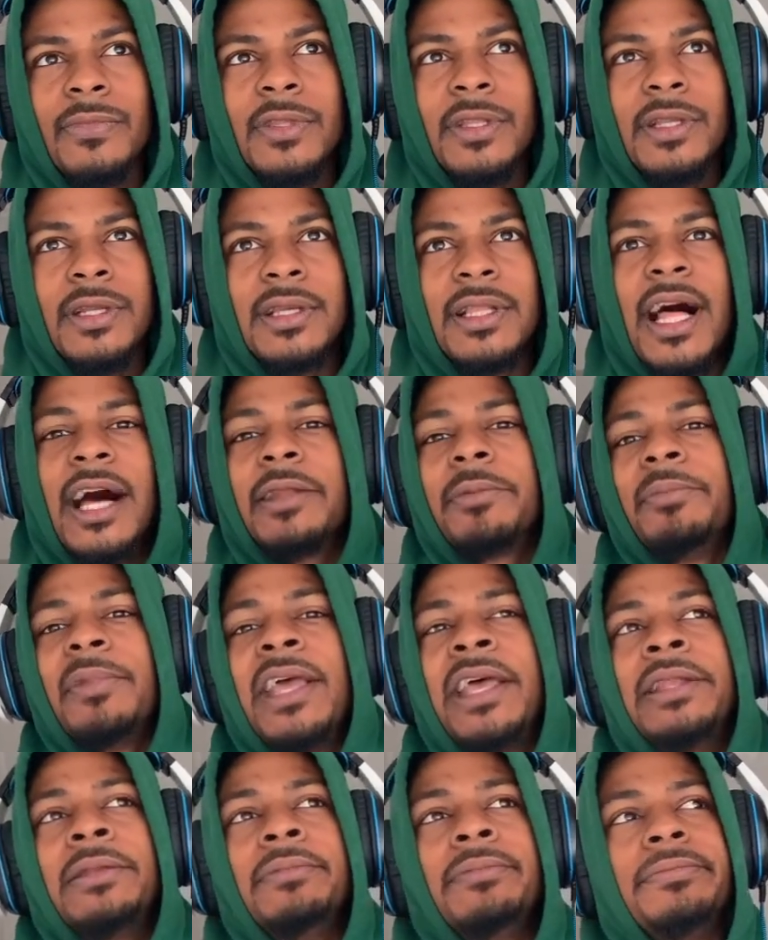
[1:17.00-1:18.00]
A lot of
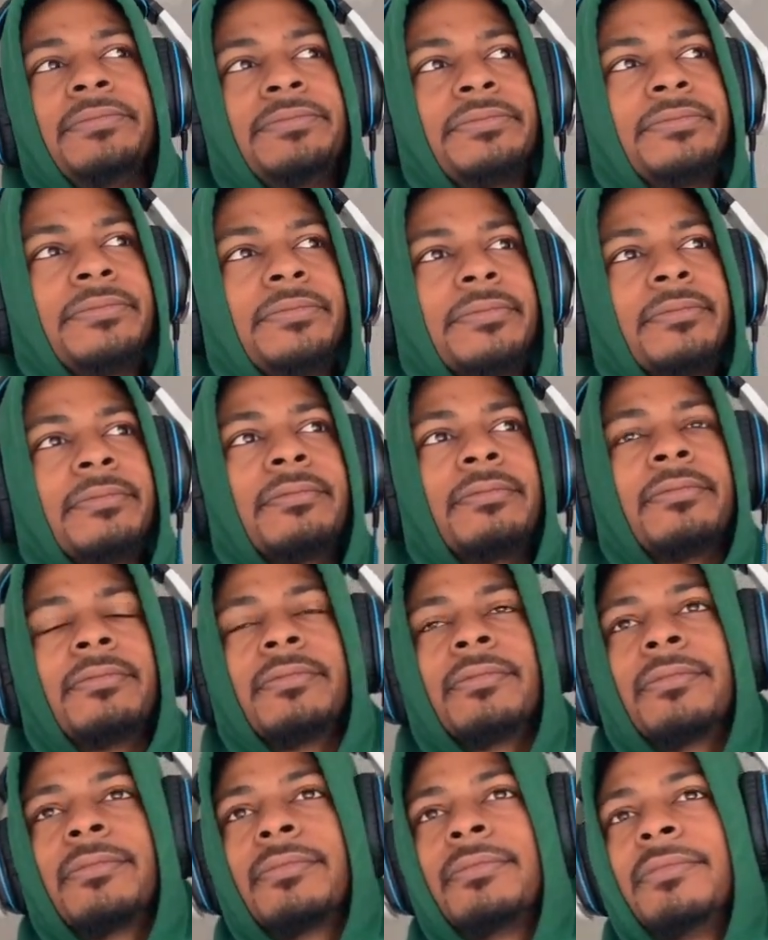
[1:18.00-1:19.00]
men
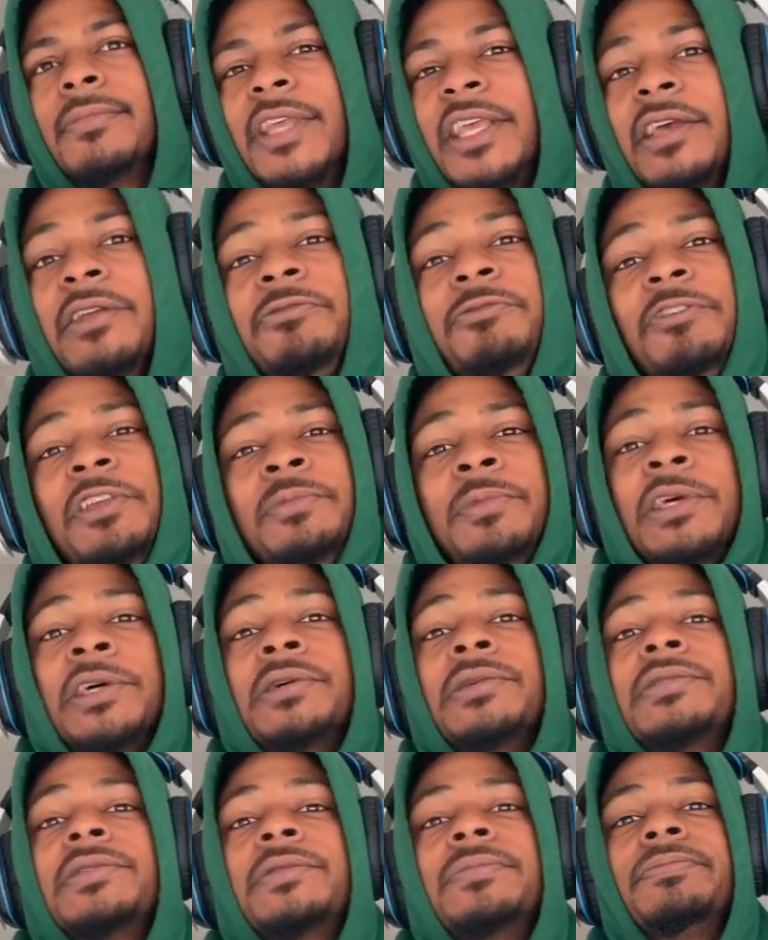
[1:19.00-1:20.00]
and
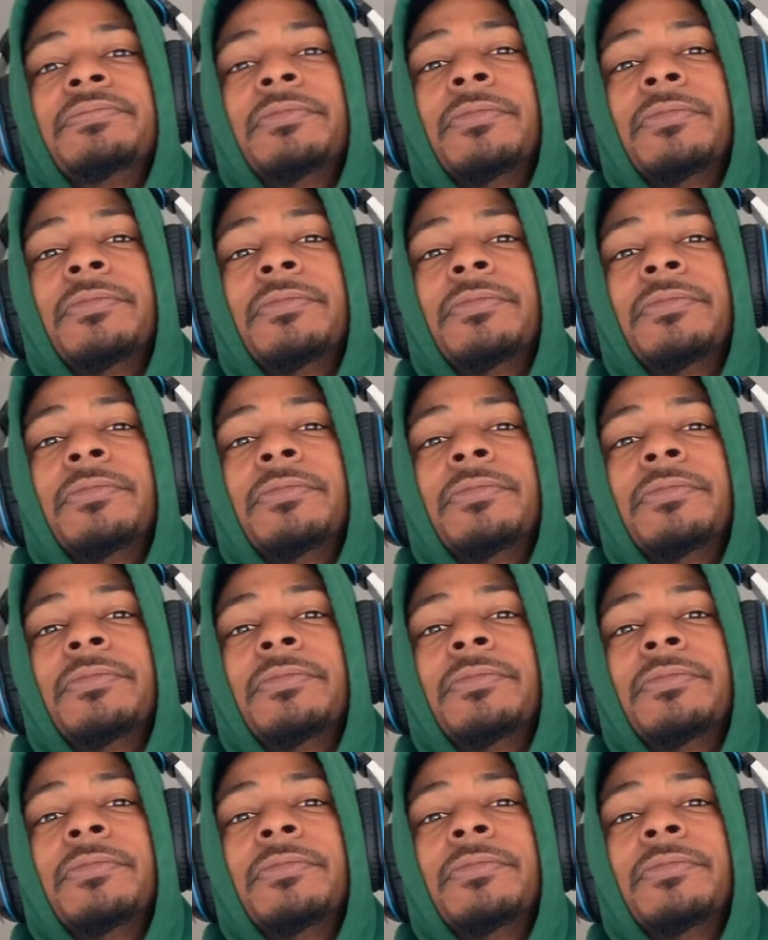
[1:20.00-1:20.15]
females.